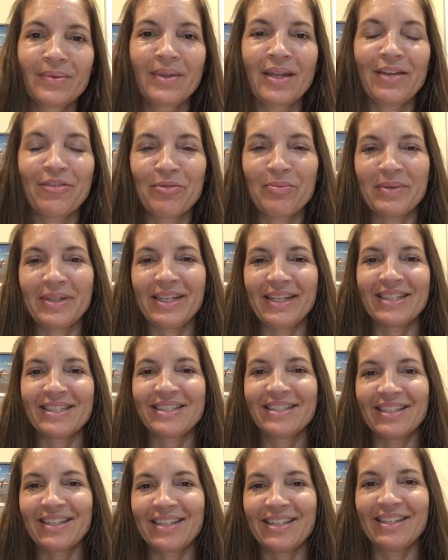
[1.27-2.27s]
Hi everybody,
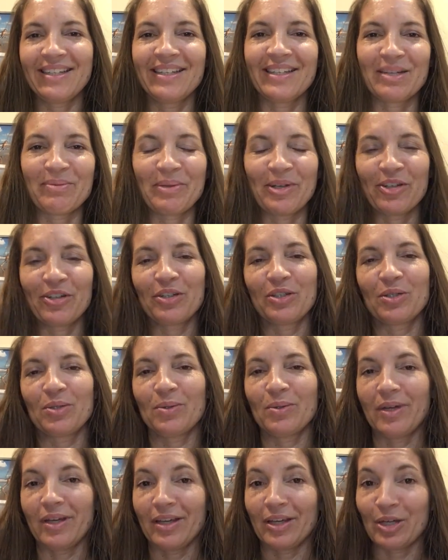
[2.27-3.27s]
it's Nikki and I'm here to
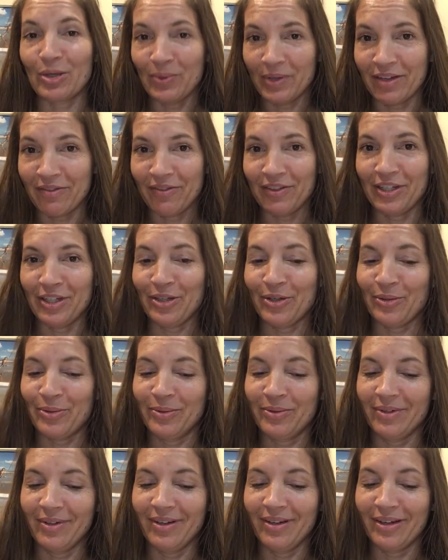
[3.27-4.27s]
do a quick video
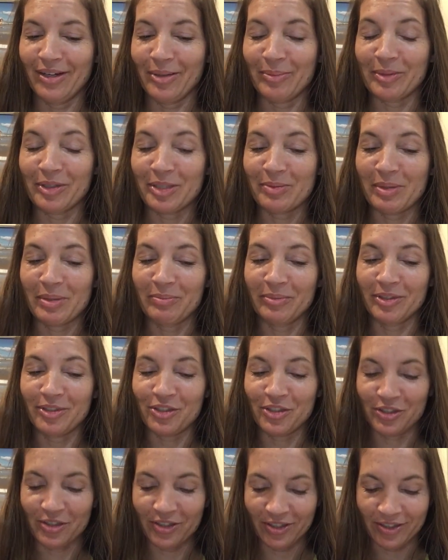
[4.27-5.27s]
because my blood
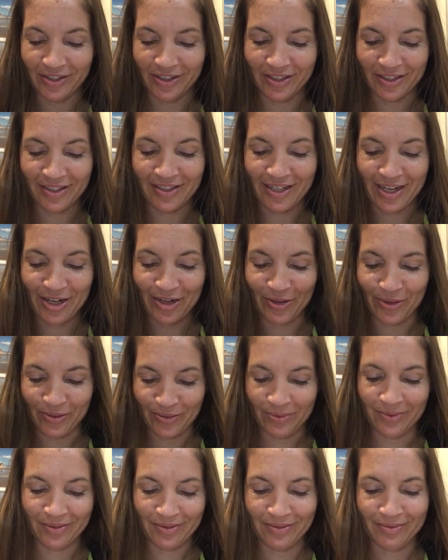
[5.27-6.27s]
sugar is
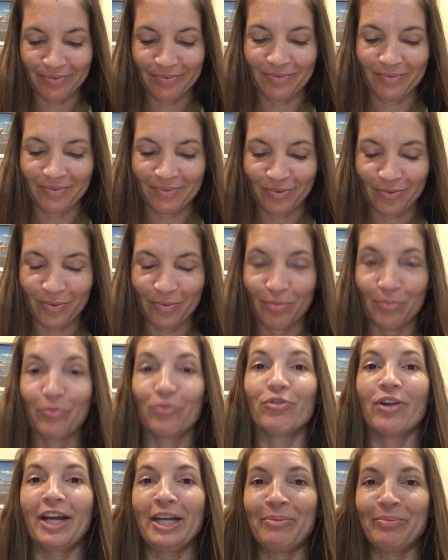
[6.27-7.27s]
now
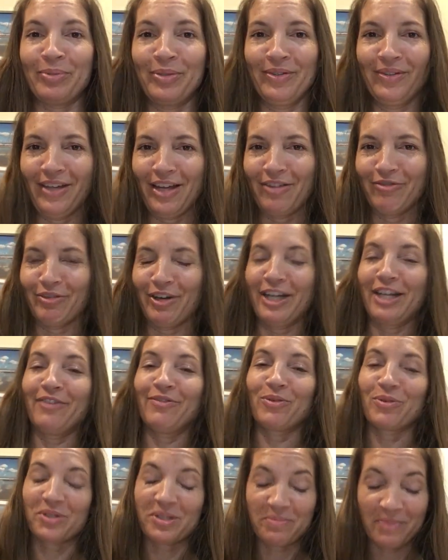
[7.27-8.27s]
ripe and ready
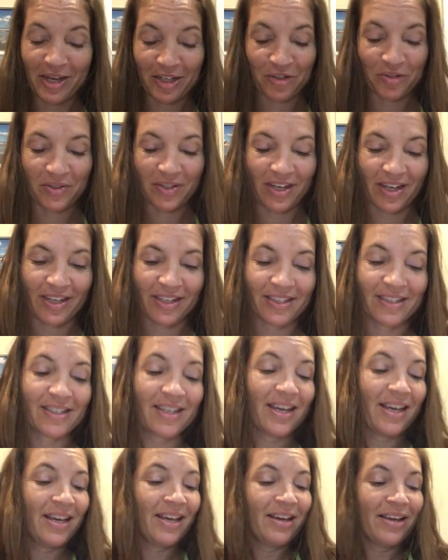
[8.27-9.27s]
for some exercise.
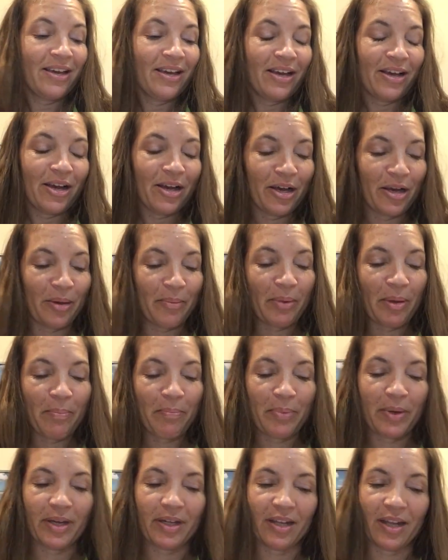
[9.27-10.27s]

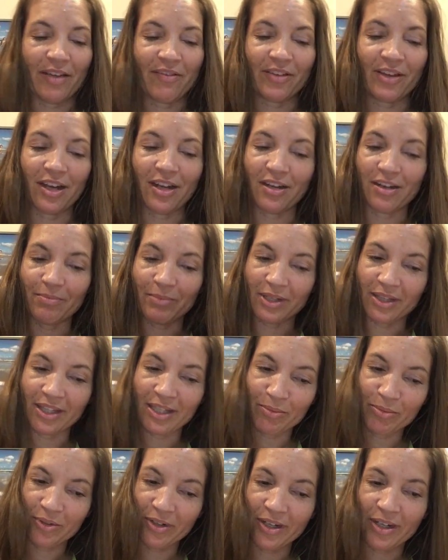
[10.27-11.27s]
But I've got on my
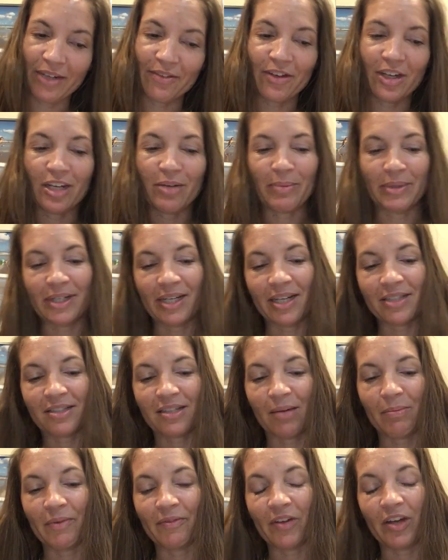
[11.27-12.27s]
Libre, I've got on my
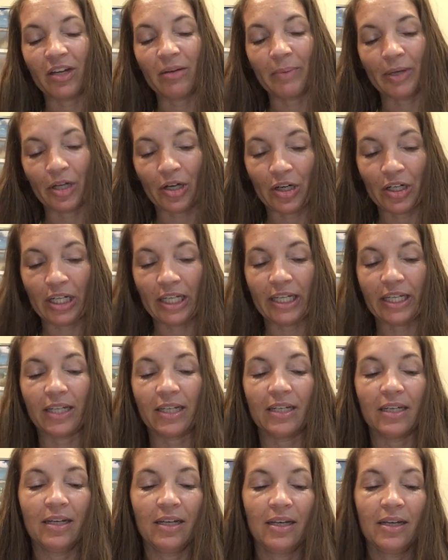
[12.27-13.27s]
Dexcom, I've got on my
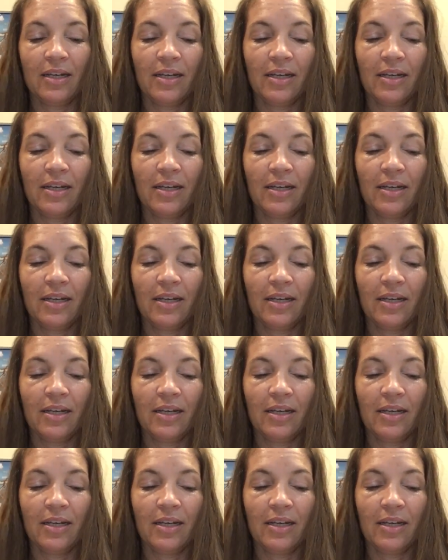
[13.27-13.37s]
Guardian.